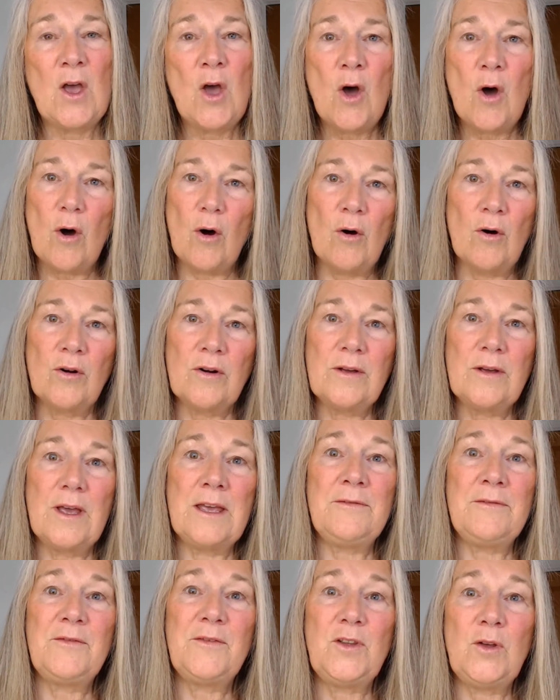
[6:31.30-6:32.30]
Or
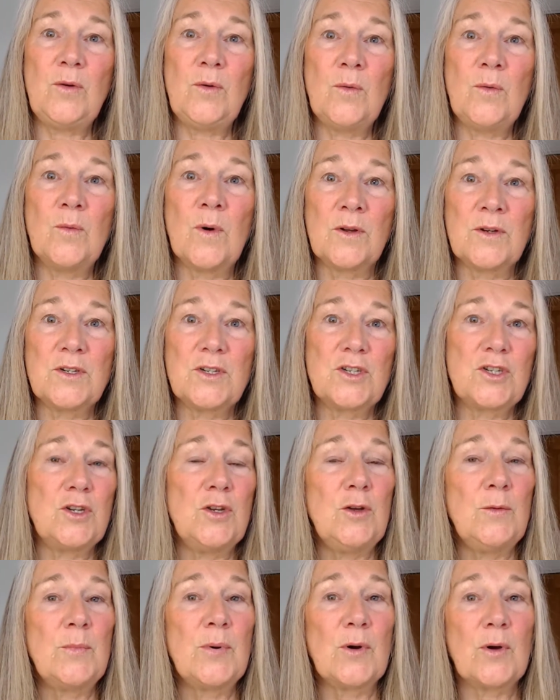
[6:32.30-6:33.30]
if you want
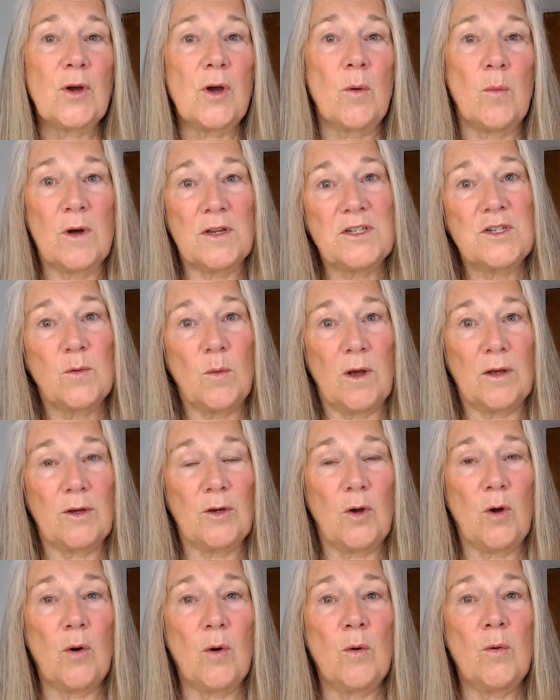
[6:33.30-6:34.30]
to book a one-to-one
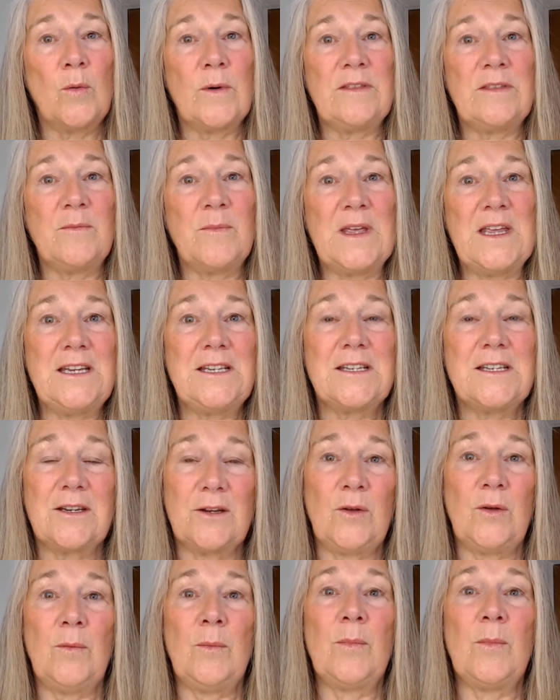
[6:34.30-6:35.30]
call with me
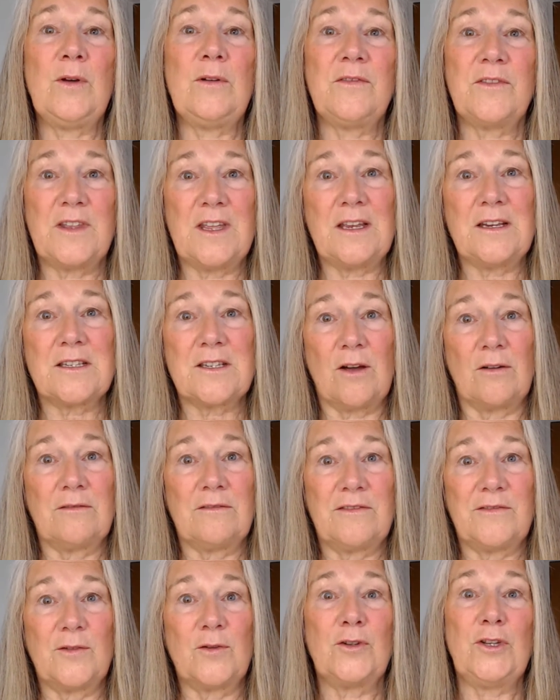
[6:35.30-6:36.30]
to move things on
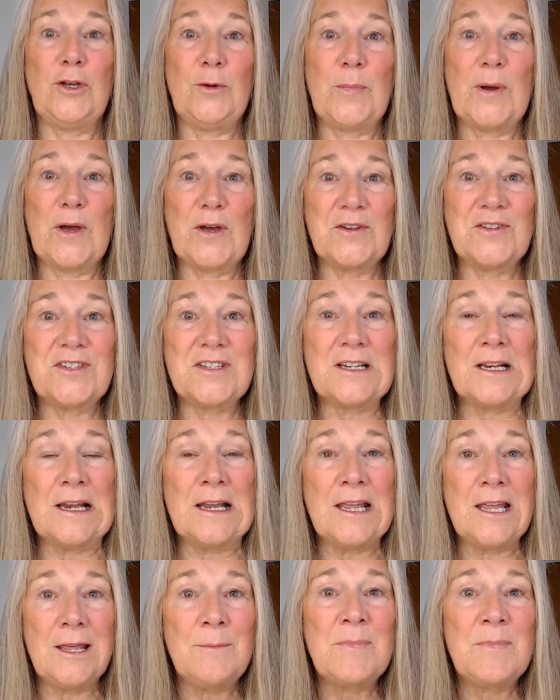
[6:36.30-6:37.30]
for you
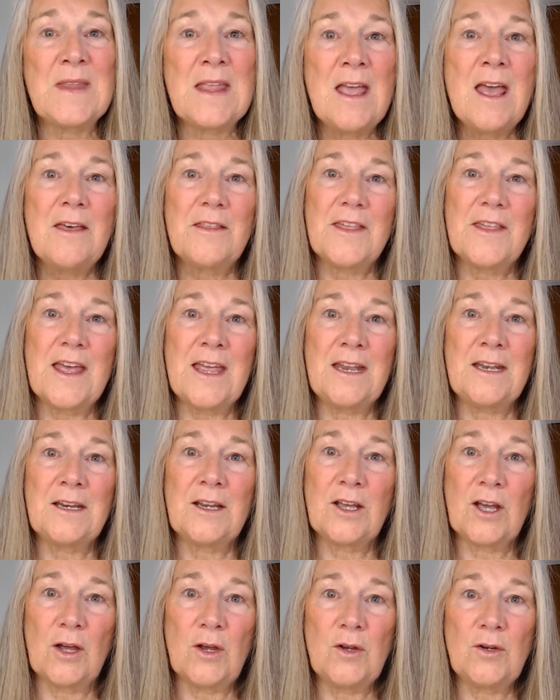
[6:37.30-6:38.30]
personally, then
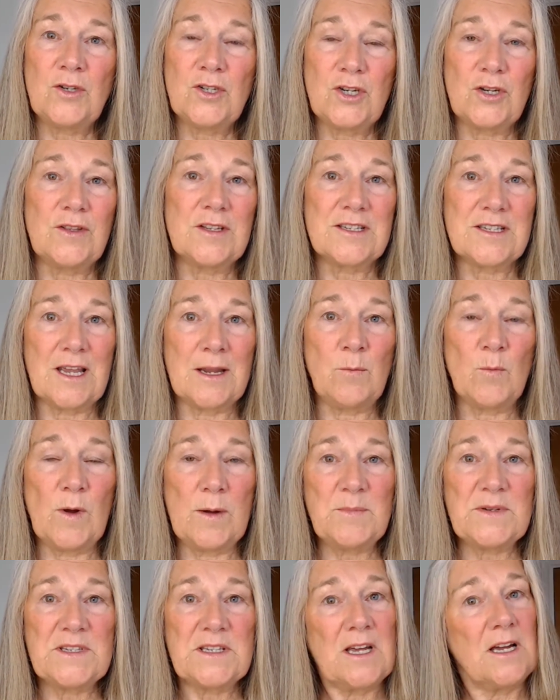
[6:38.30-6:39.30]
go to the same
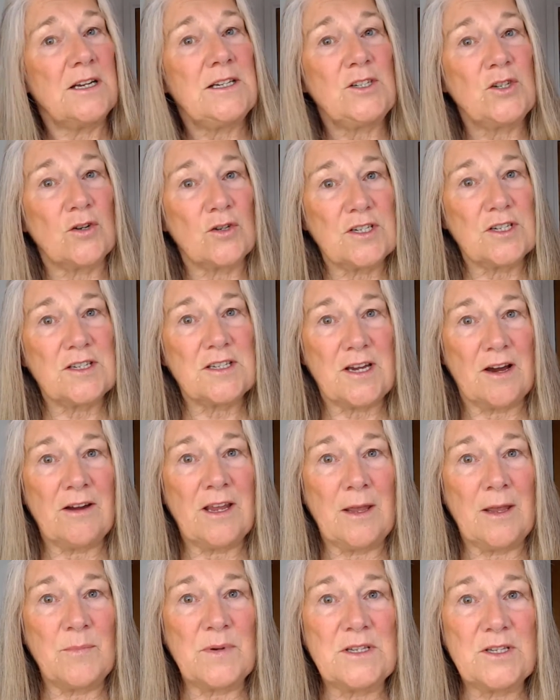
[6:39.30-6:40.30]
website,
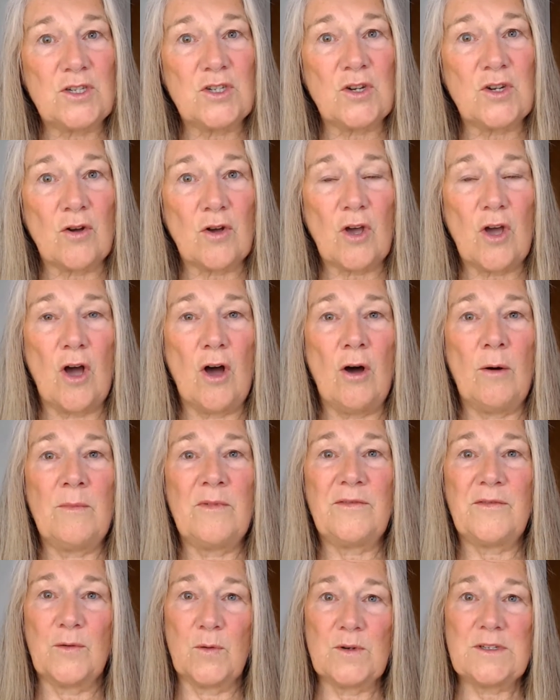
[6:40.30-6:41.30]

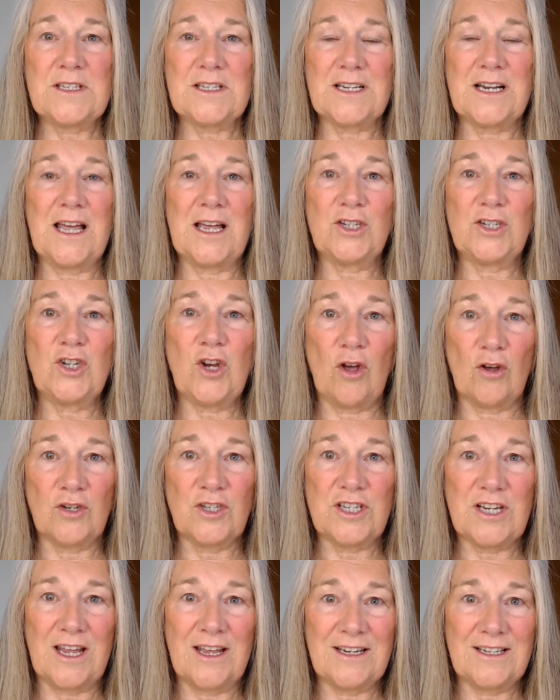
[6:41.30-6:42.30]

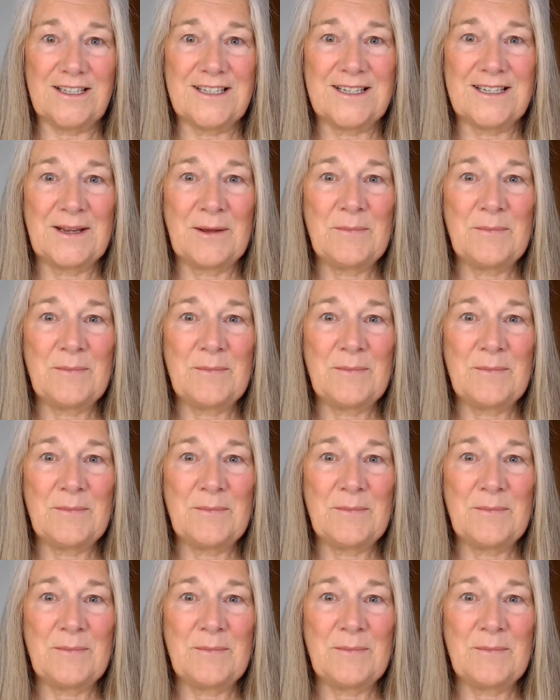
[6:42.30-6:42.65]
drsaragibbons.com/contact.